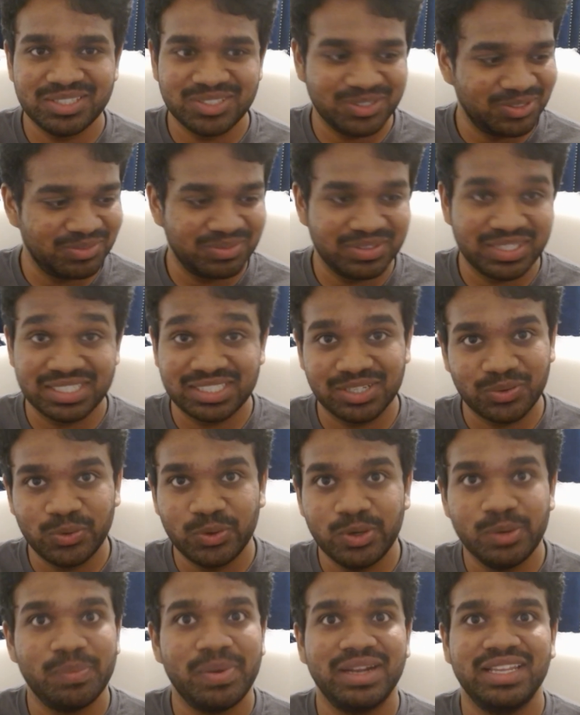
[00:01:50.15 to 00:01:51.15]
So that's a
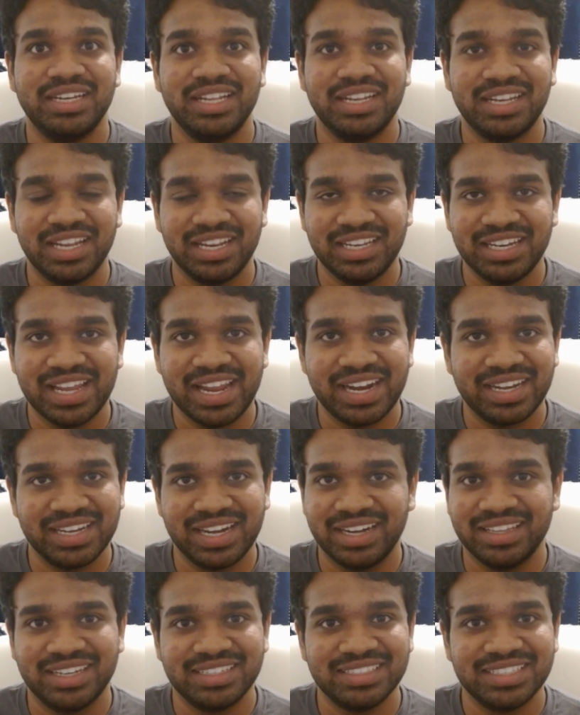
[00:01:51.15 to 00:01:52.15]
cool part that I really liked,
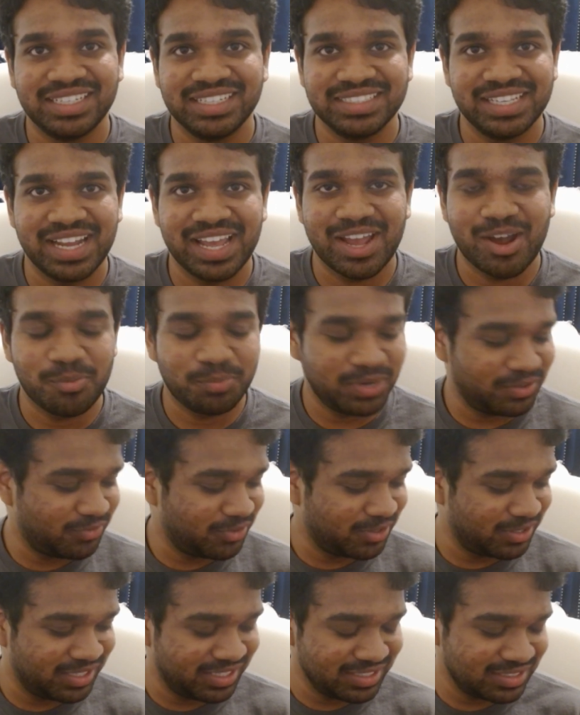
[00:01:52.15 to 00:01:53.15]
and that's the reason I opted
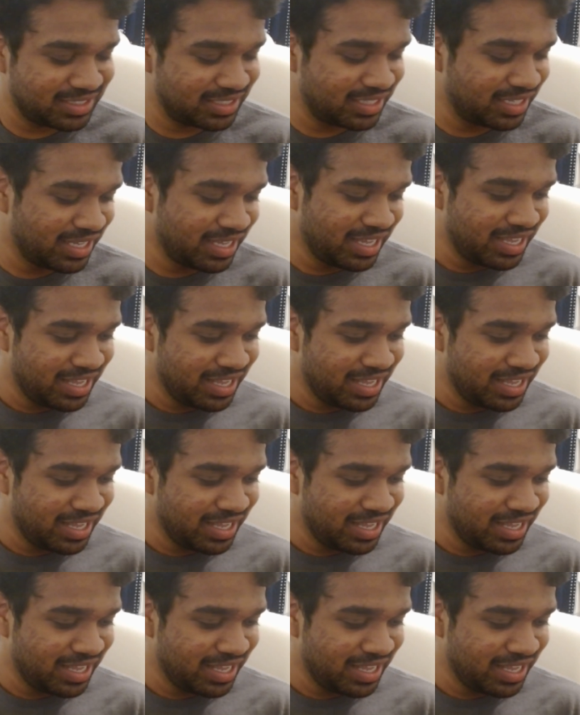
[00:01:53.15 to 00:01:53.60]
for this.